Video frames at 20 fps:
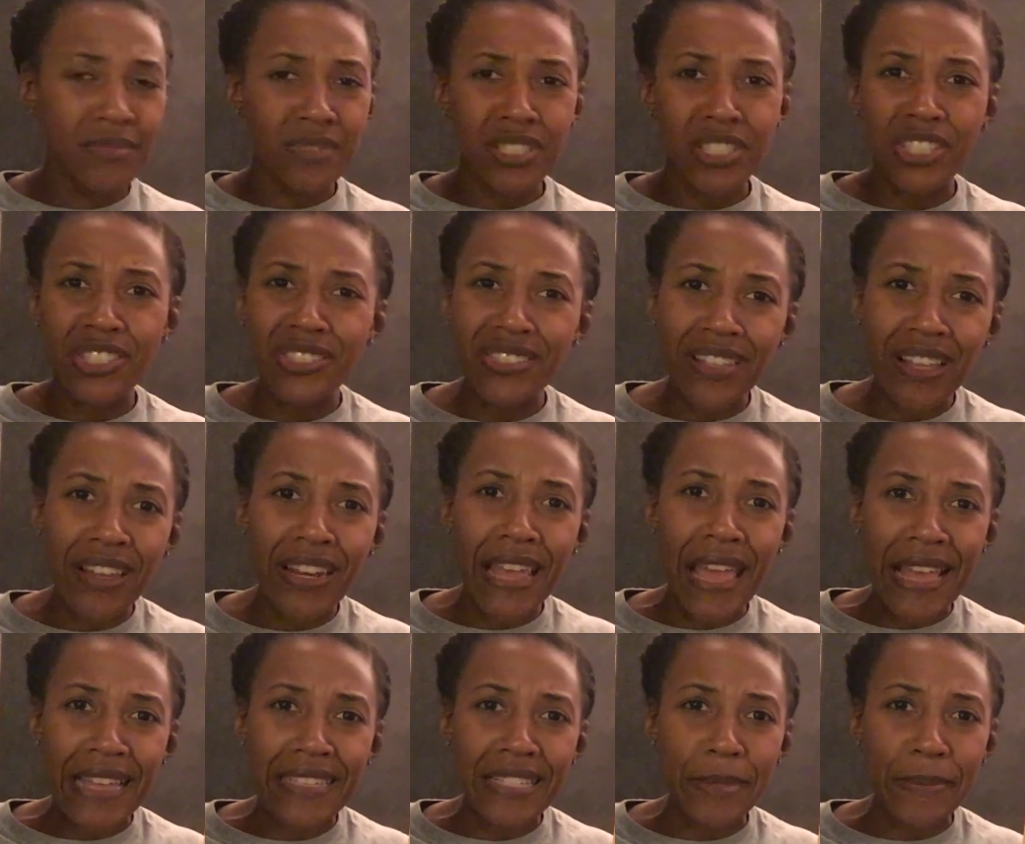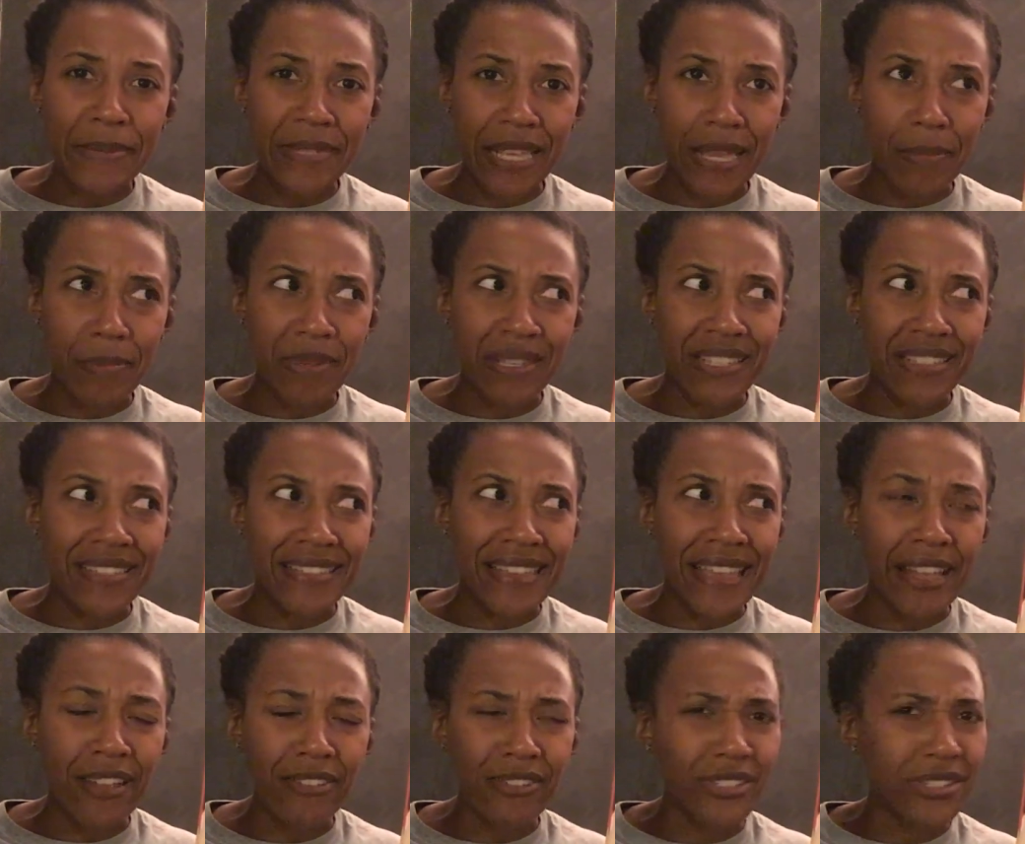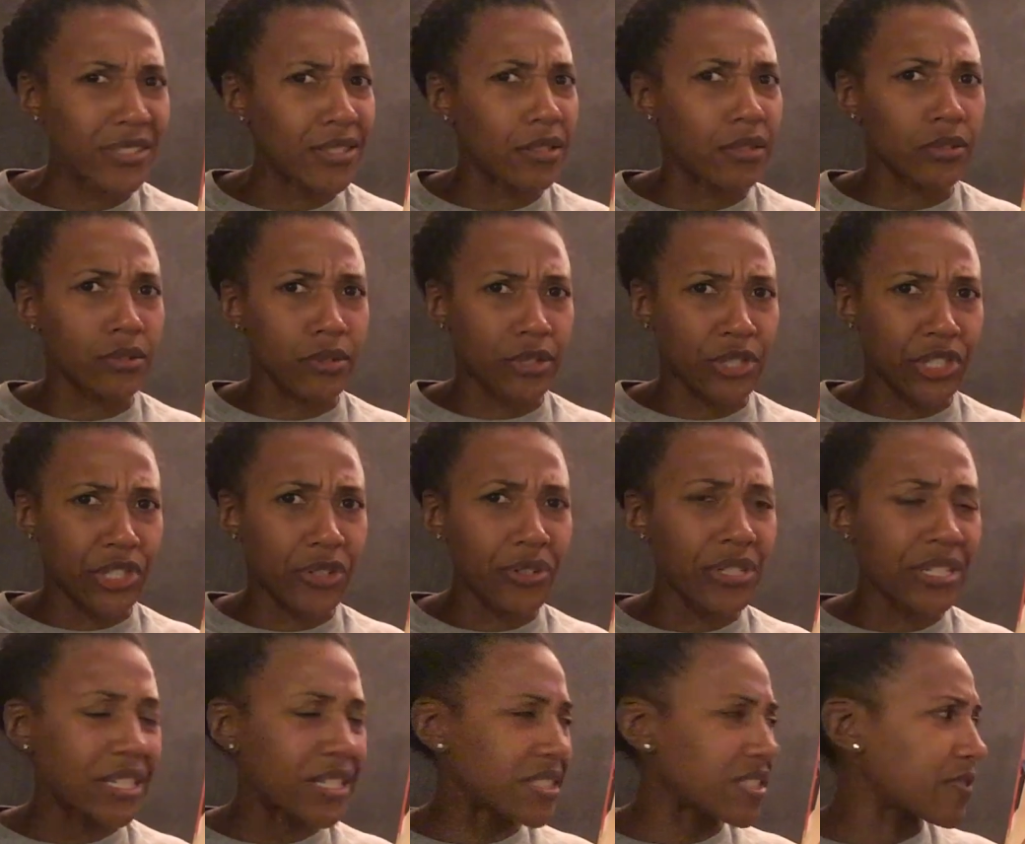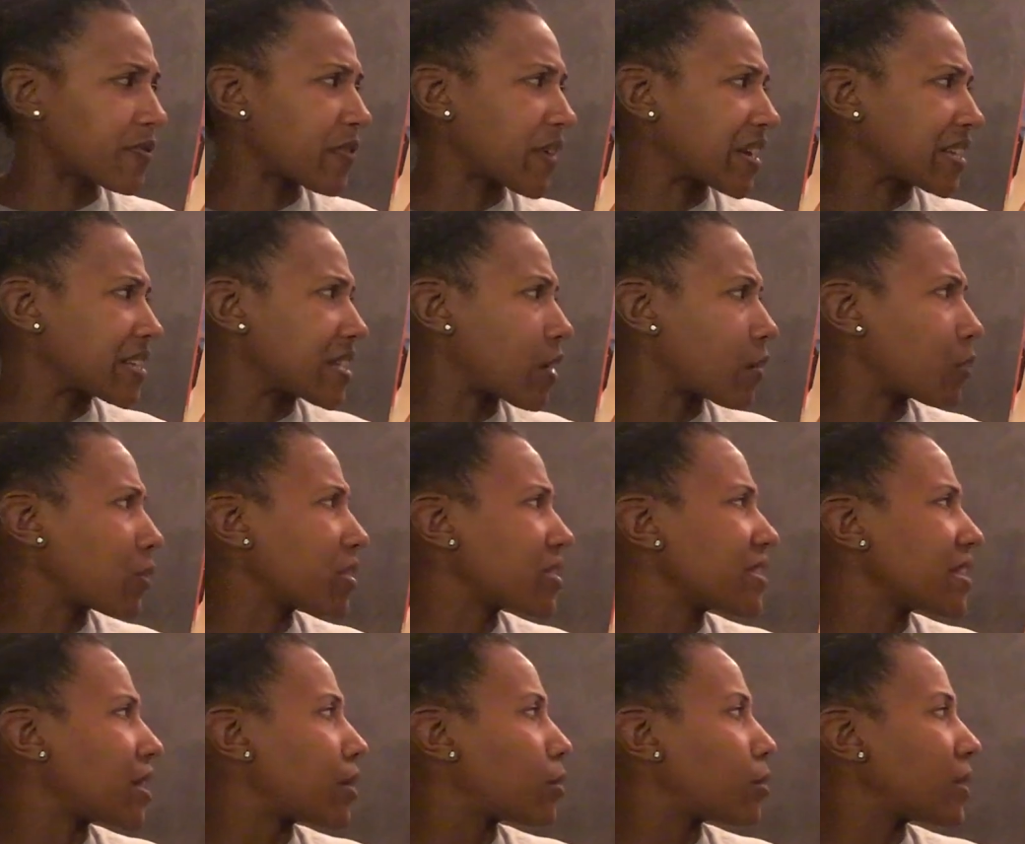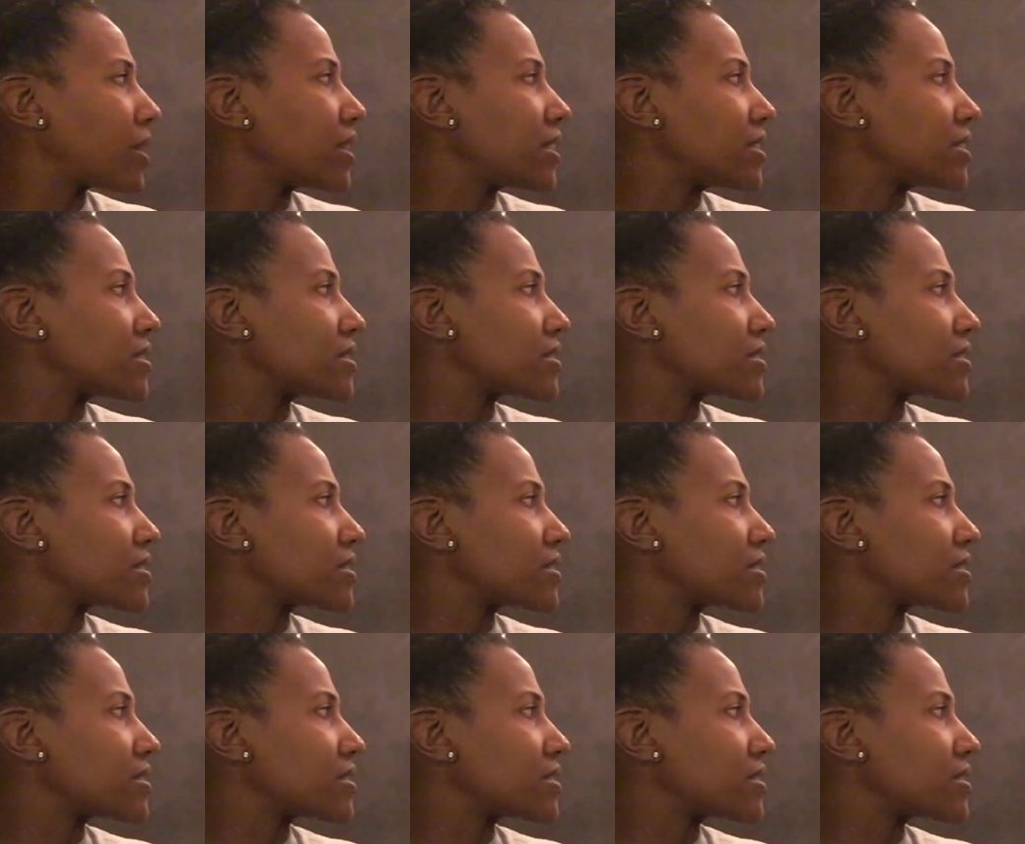She's not as upset because now she's a little curious to find out what that was.